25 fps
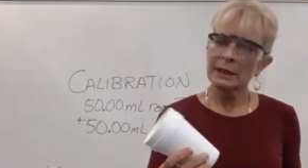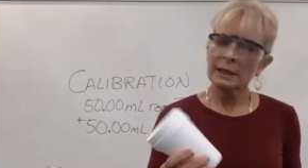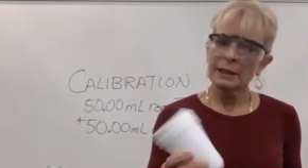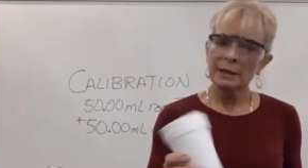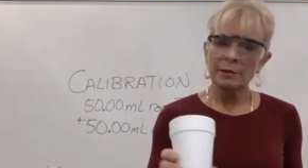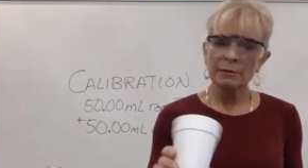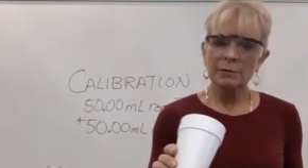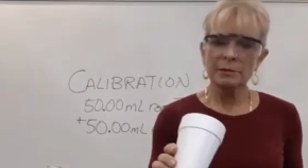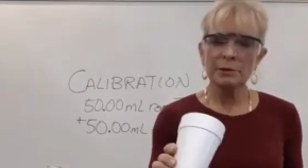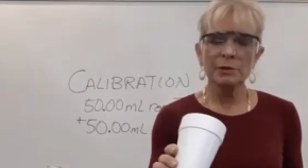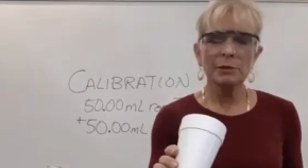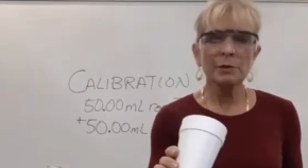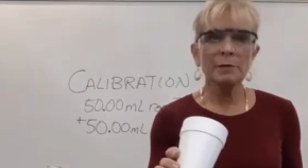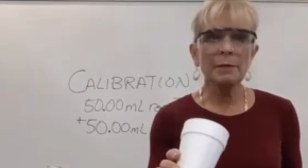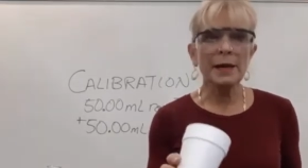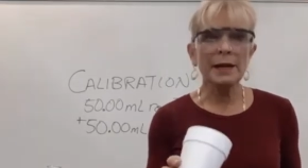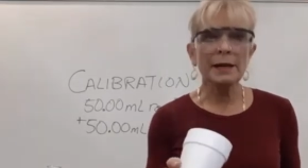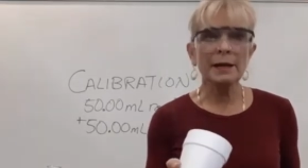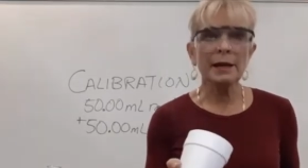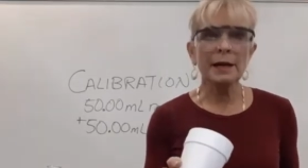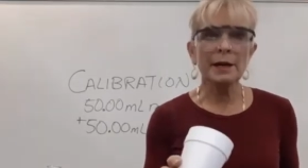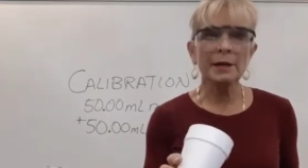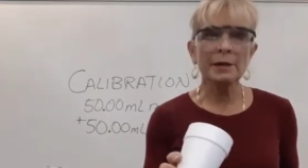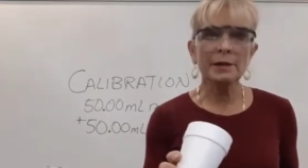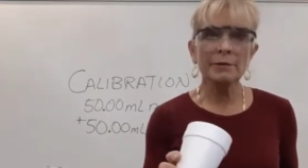which we make
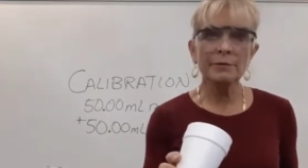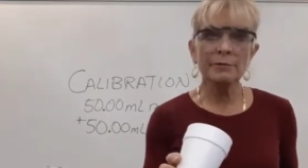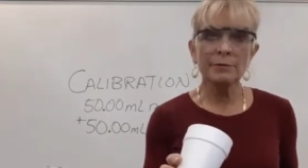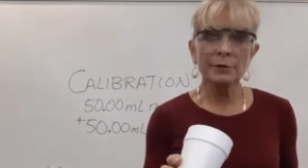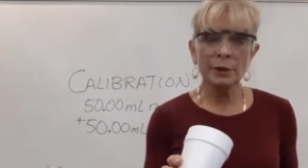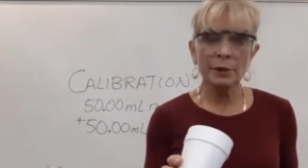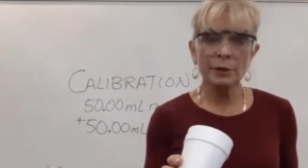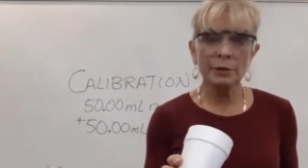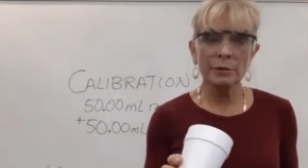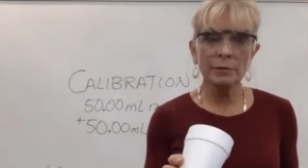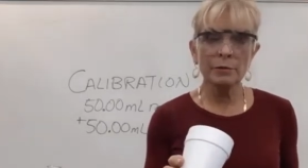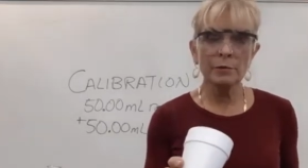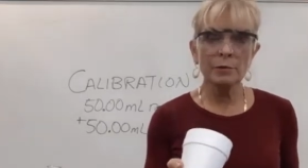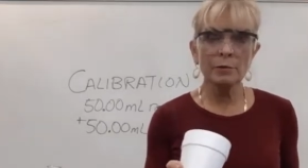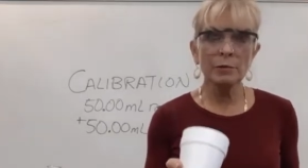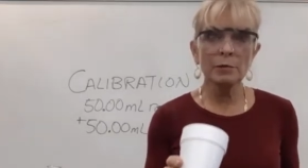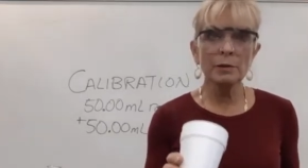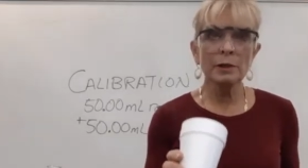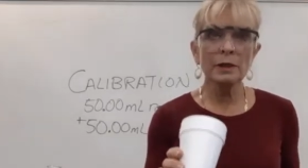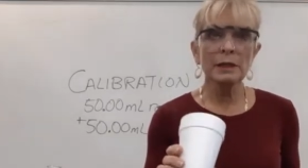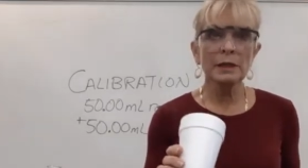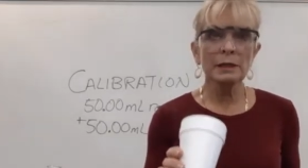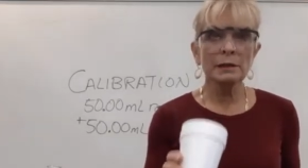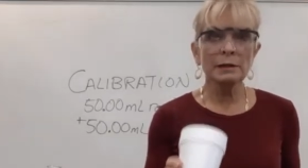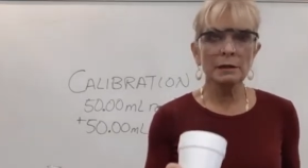out of two
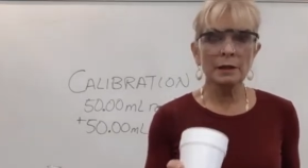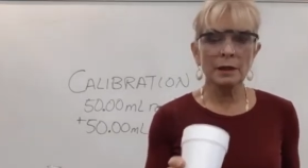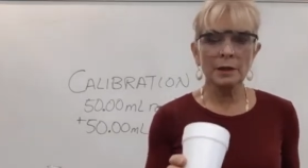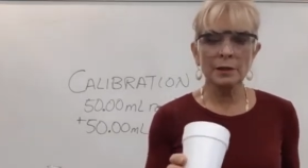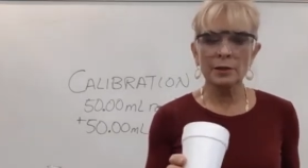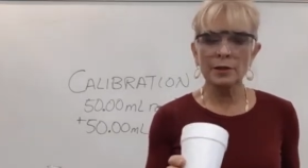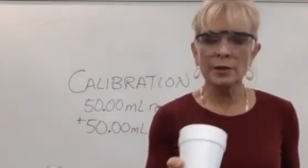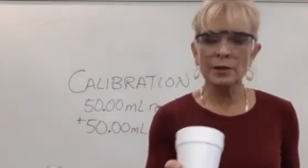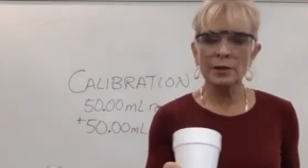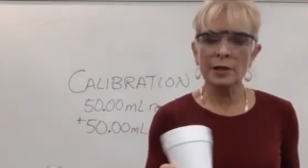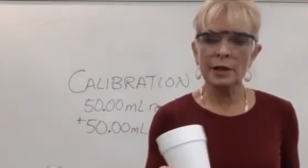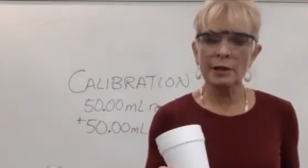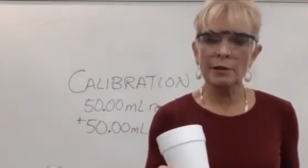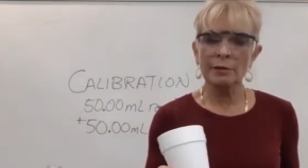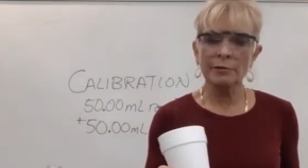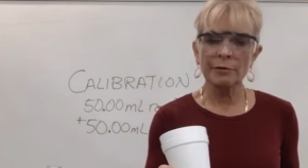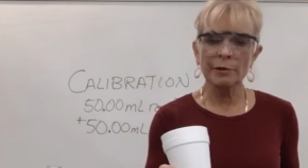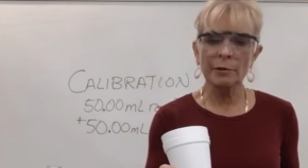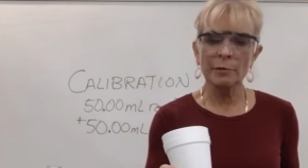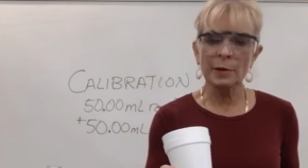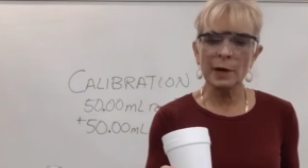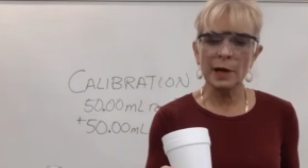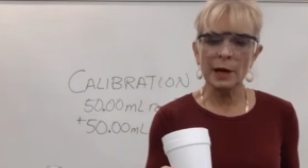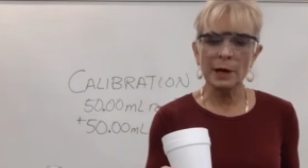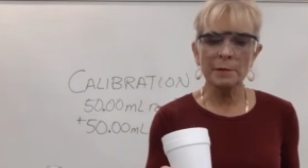large styrofoam
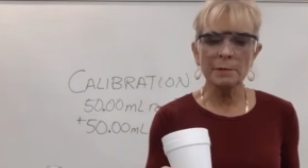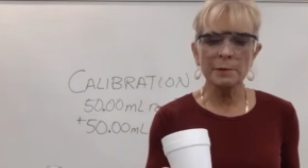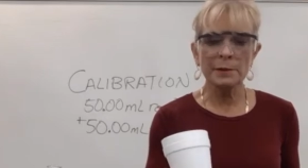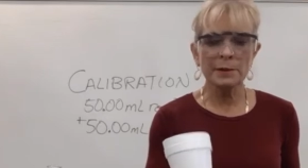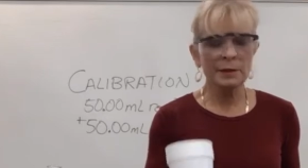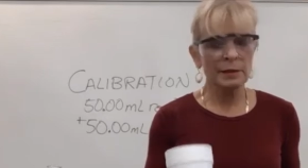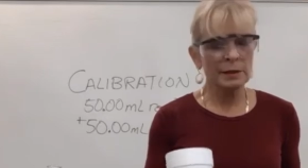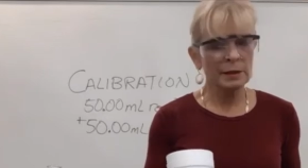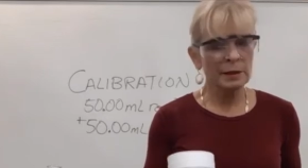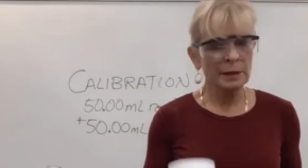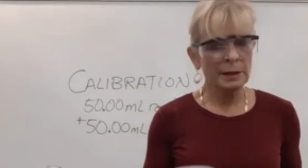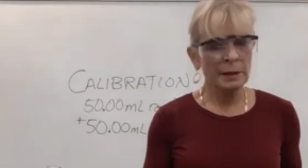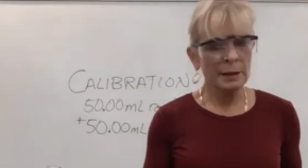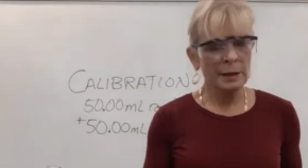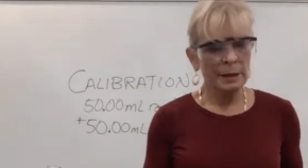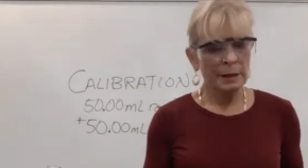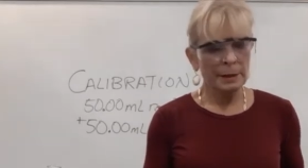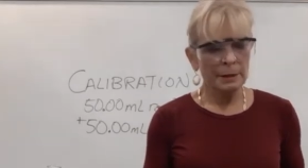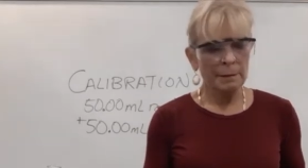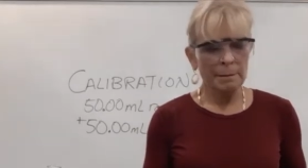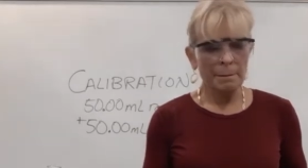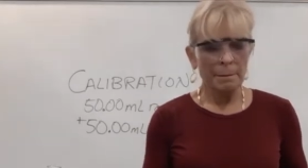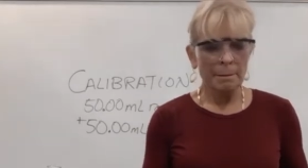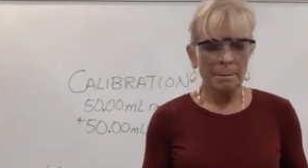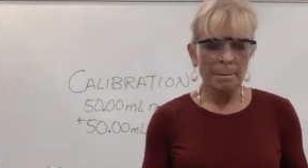cups,
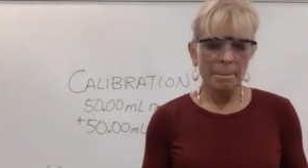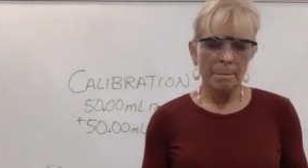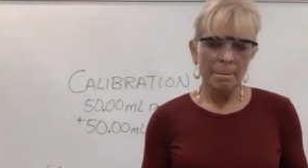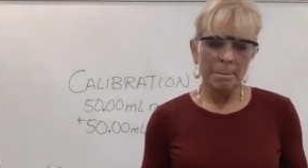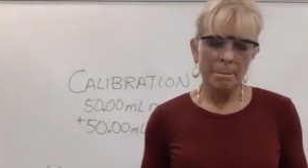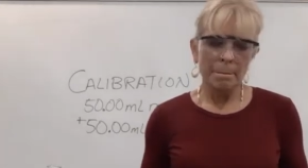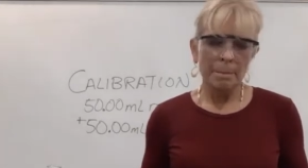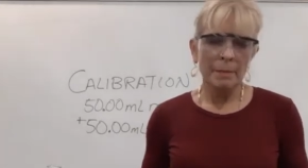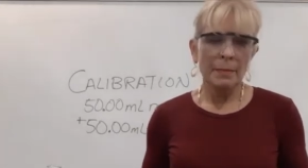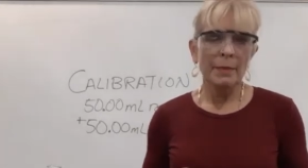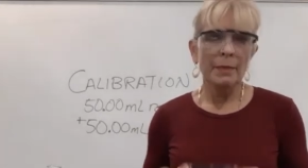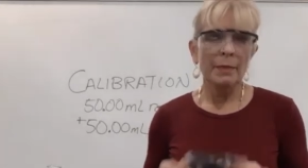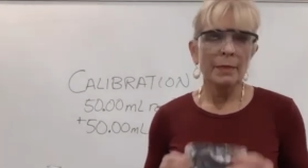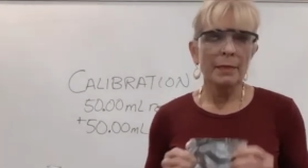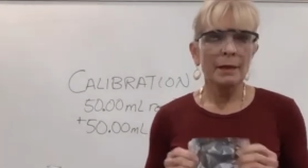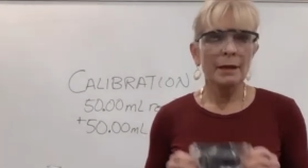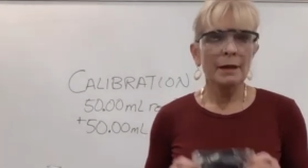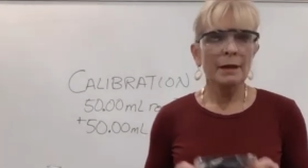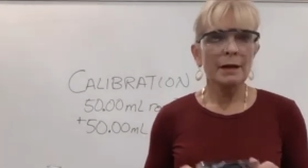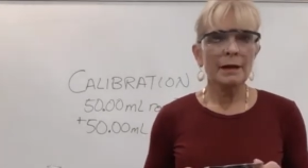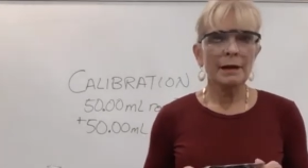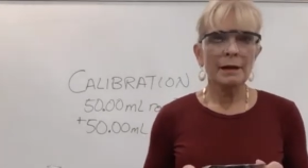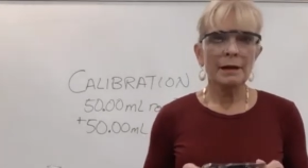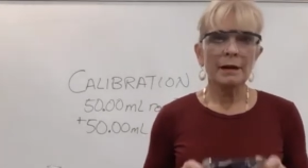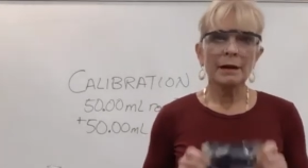
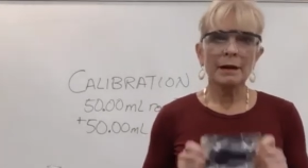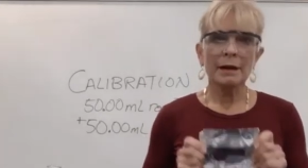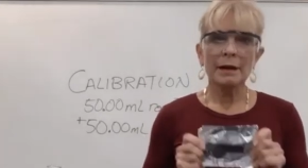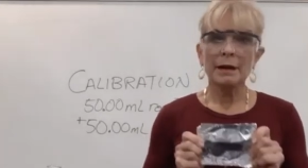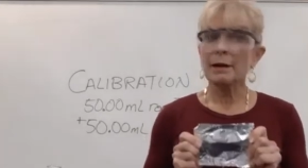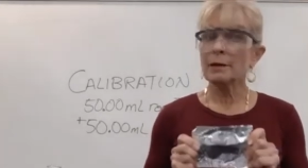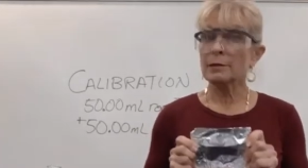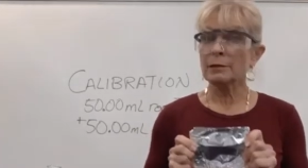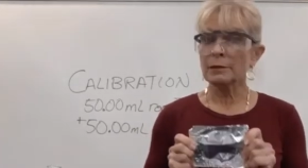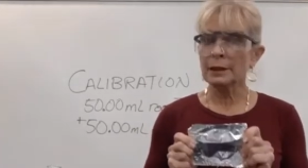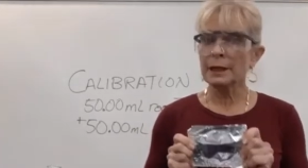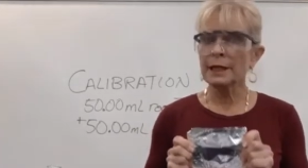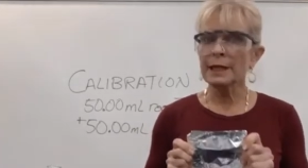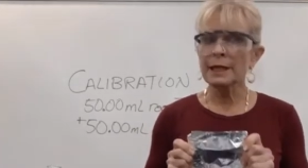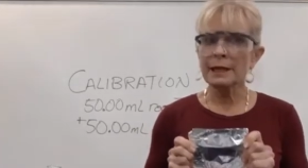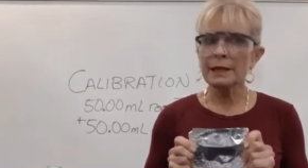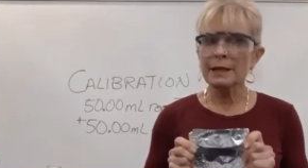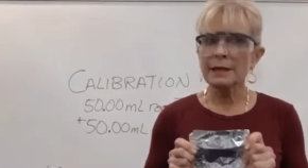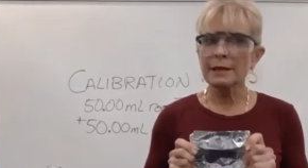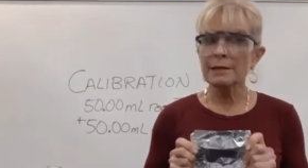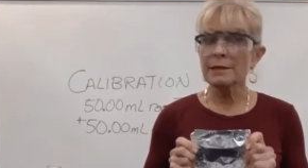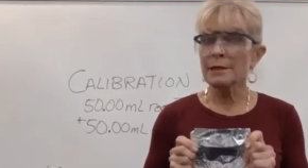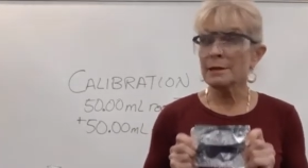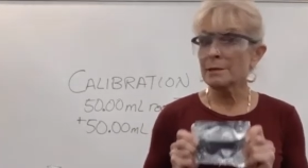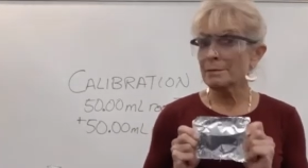a
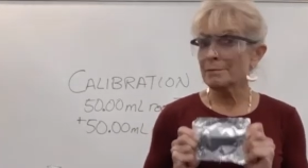lid,